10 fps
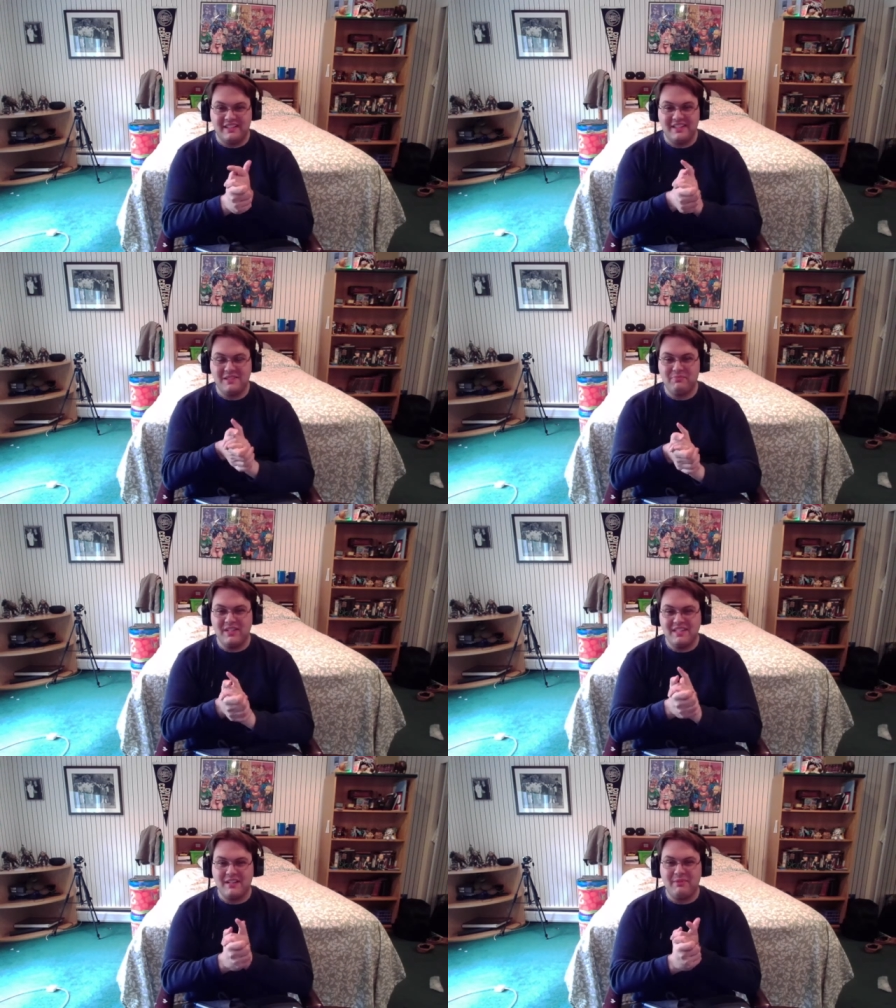this
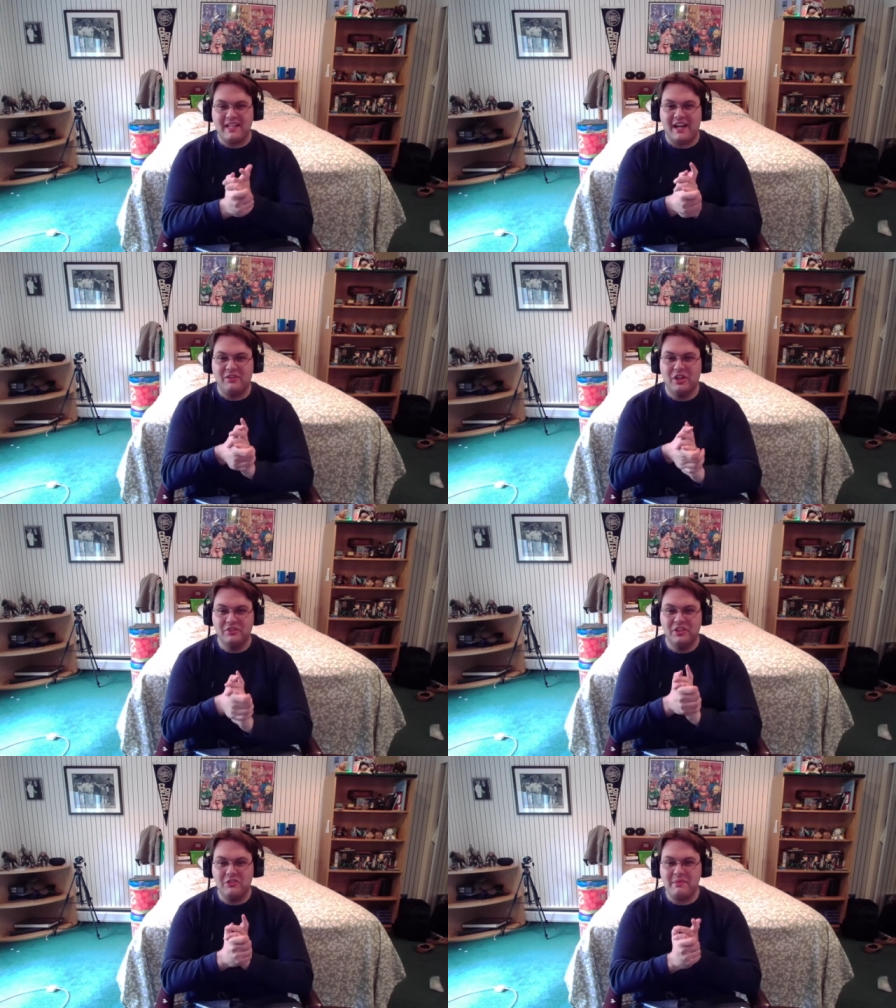brings up in how
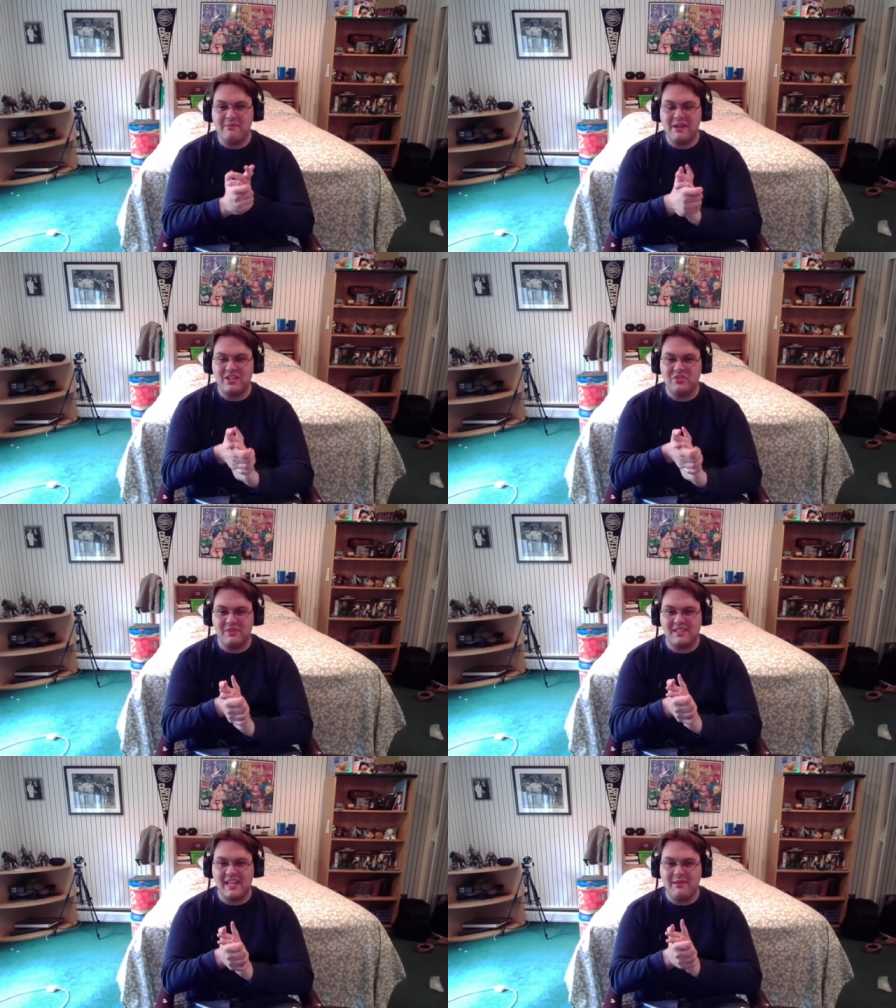Hirobi managed to
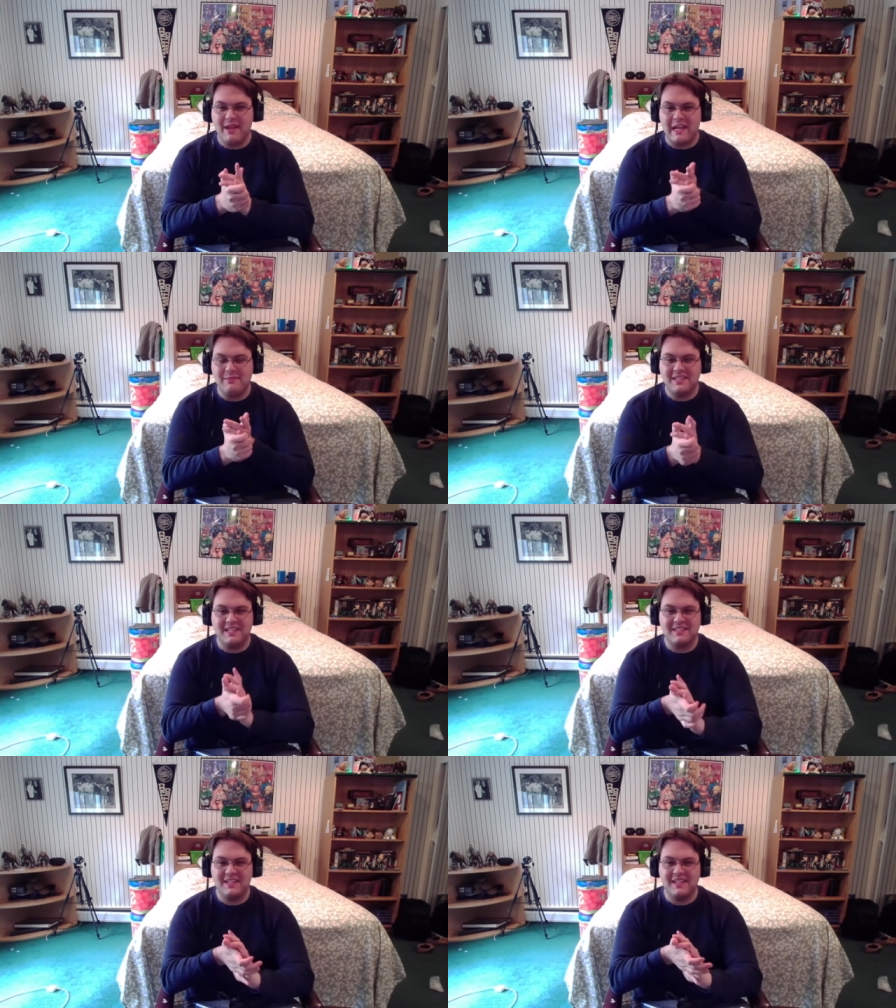escape Aim's
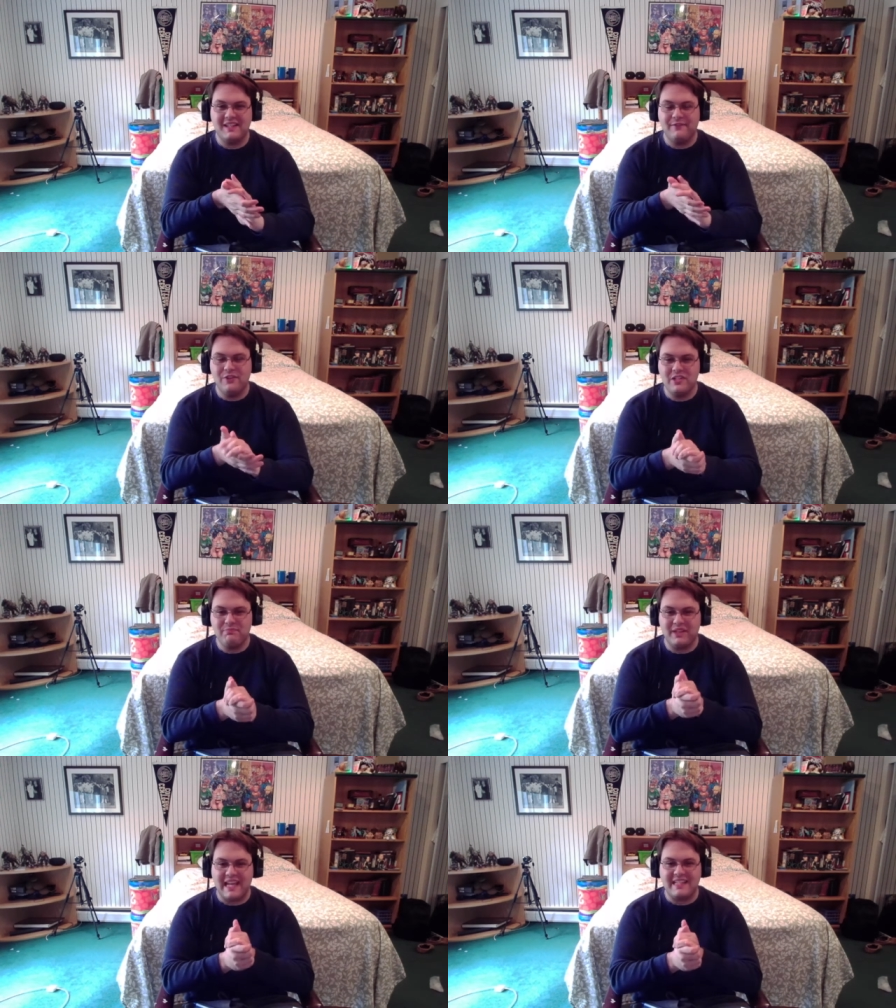custody in the first
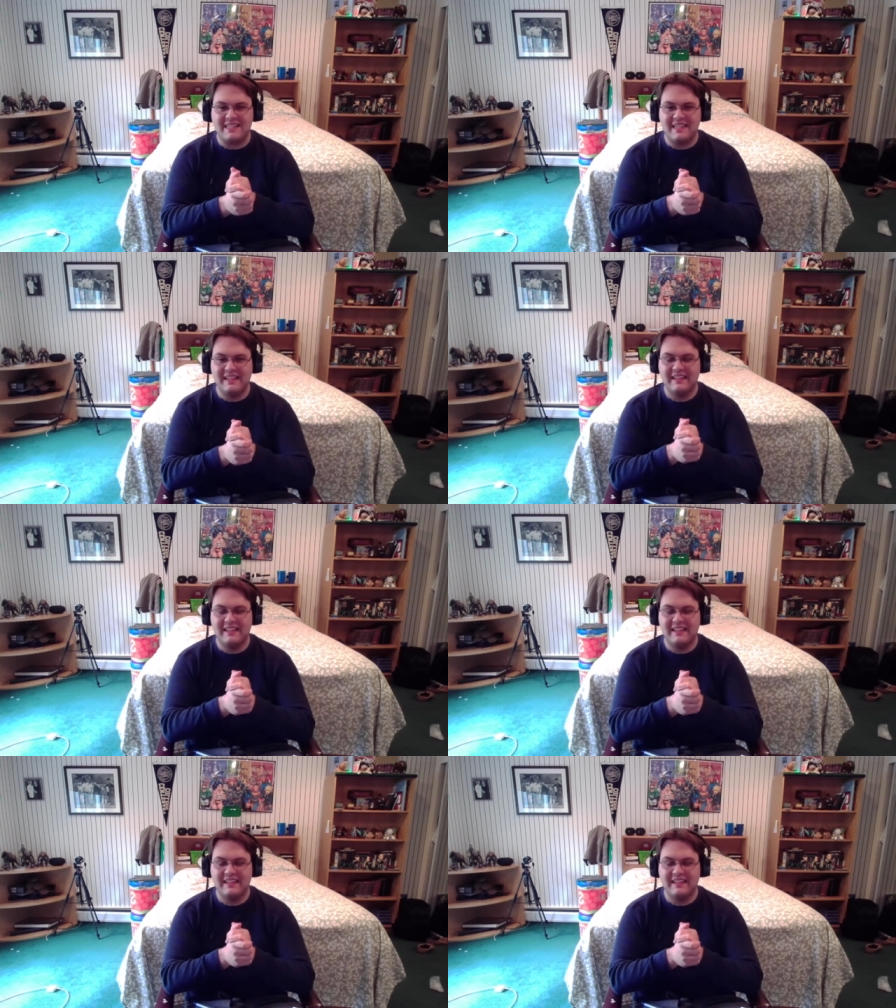place.